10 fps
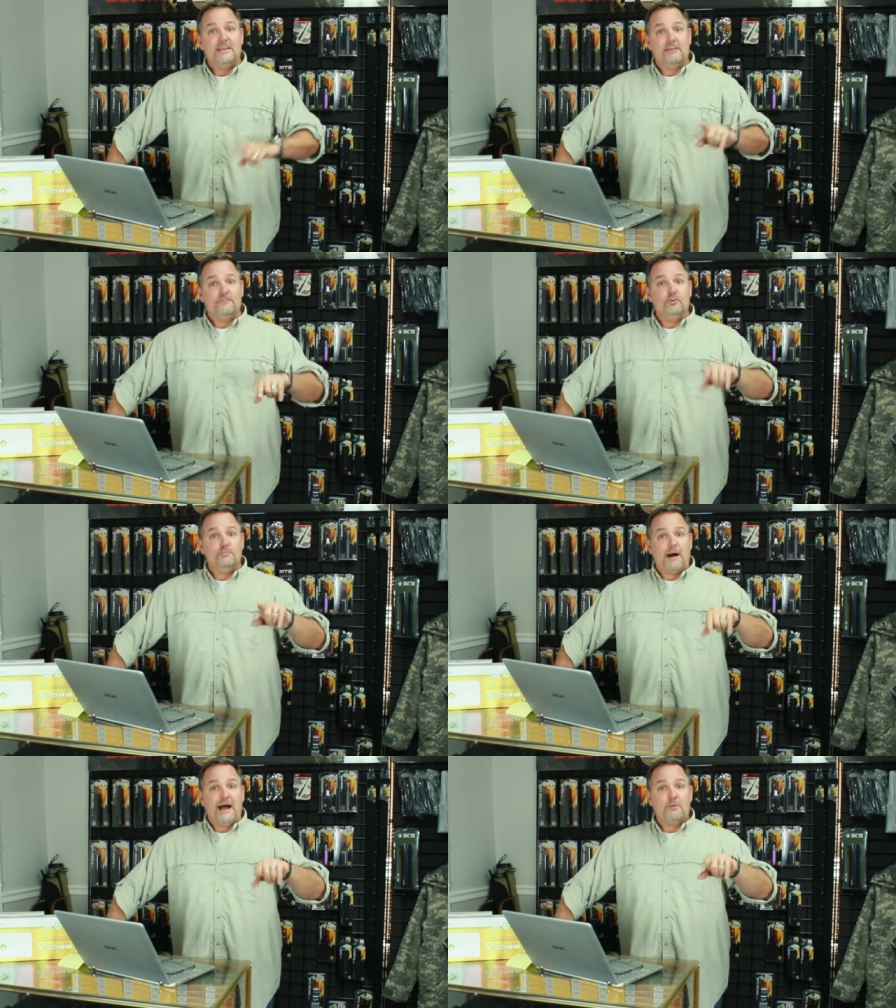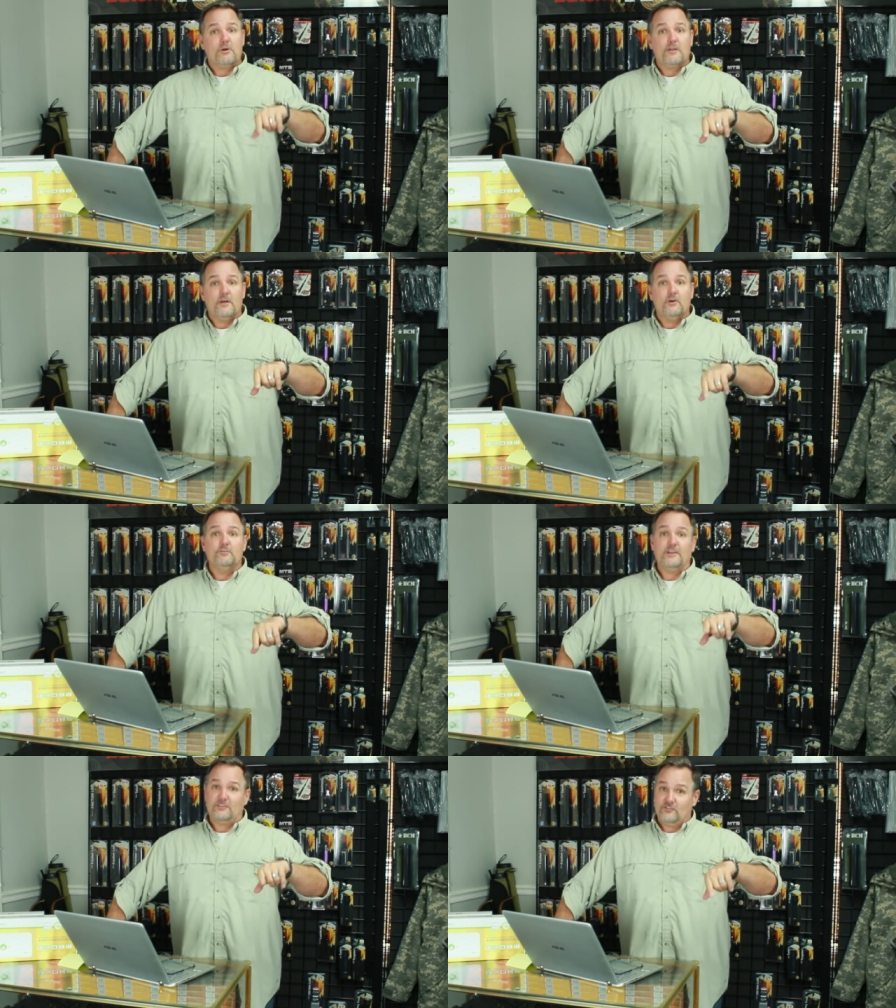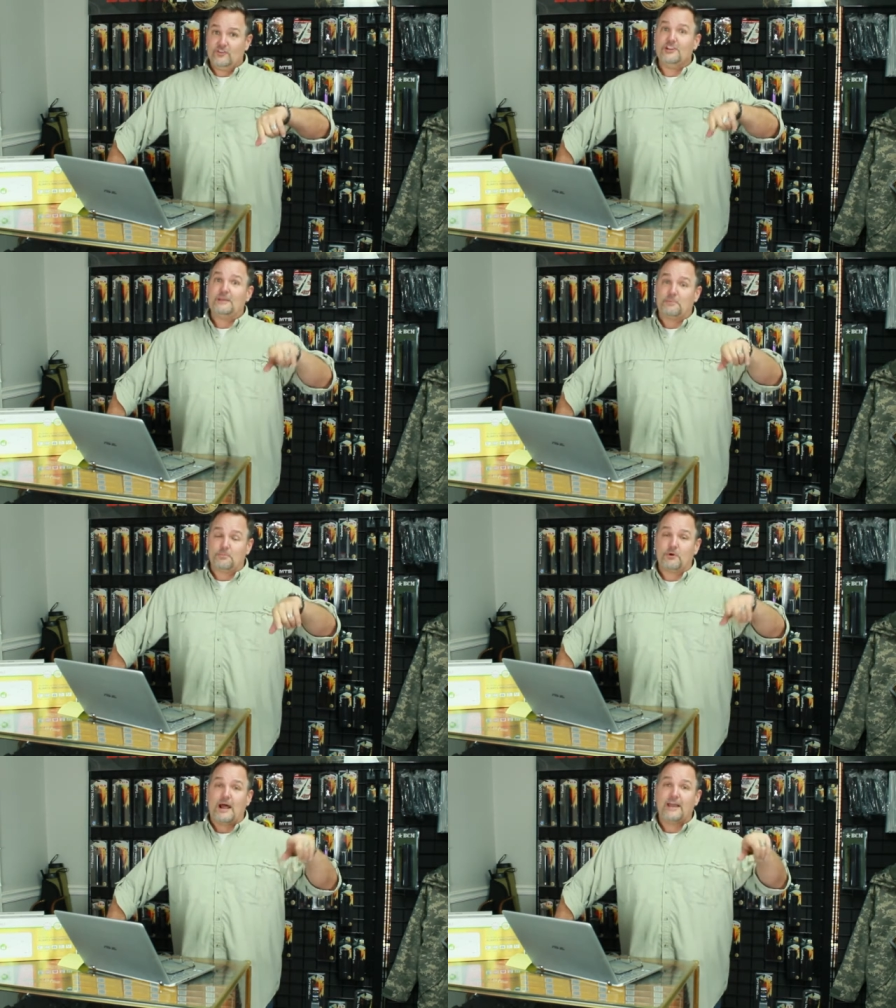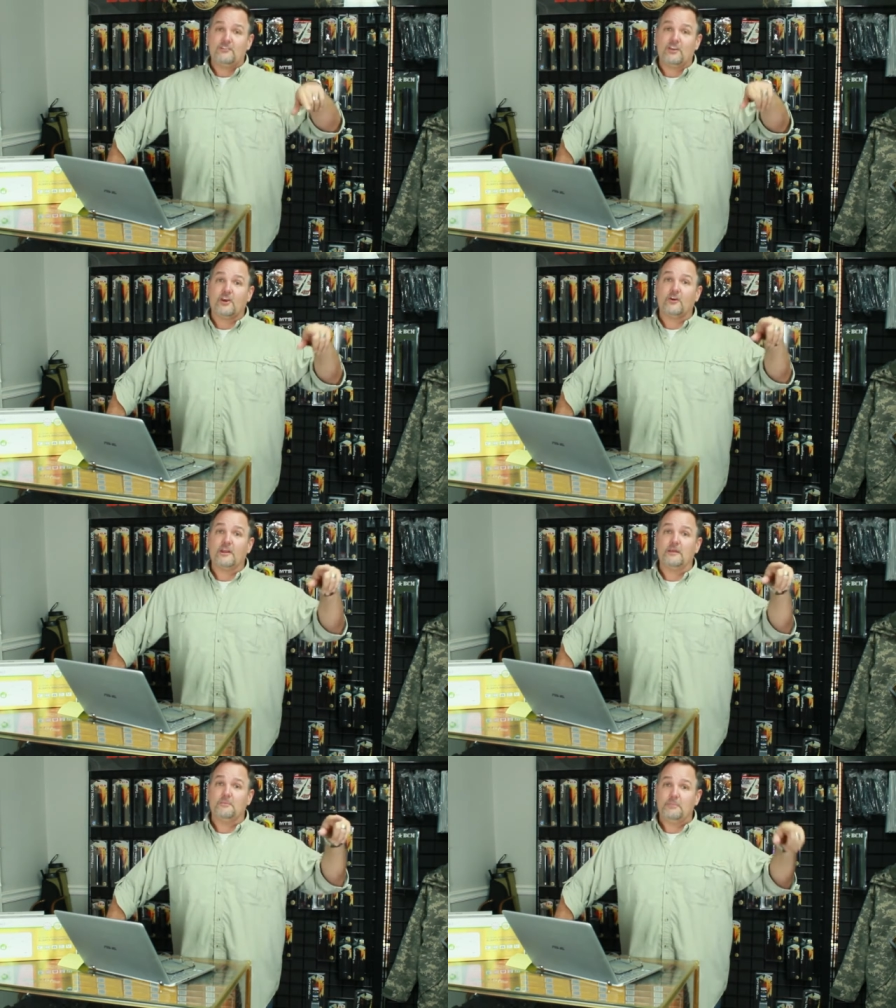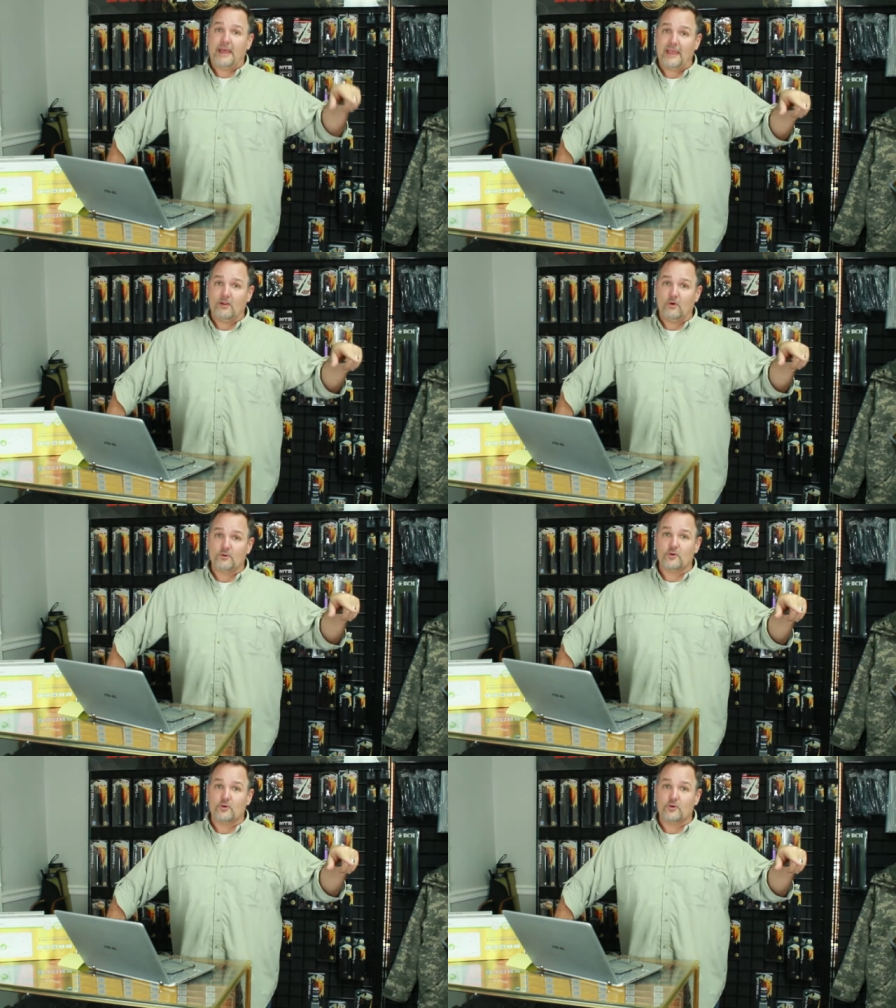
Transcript: if you buy one of those, it's still a proprietary panel.